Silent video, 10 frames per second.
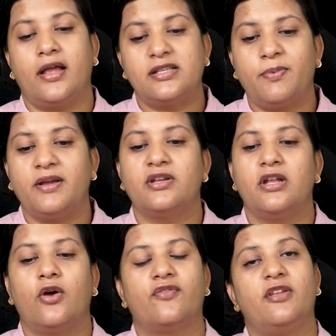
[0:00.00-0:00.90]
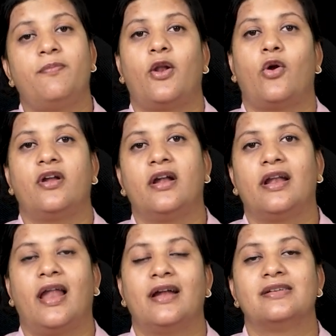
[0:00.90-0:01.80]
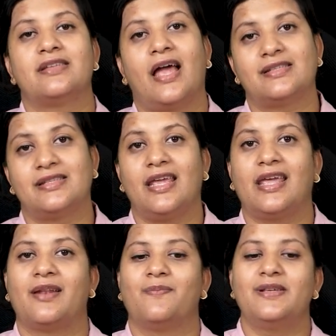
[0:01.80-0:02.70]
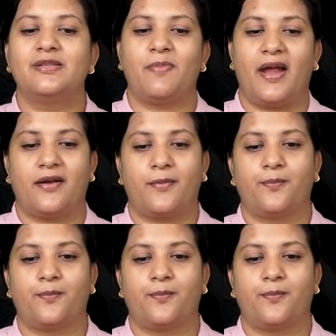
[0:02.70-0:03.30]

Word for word: especially of the parotid glands, as they can be spared.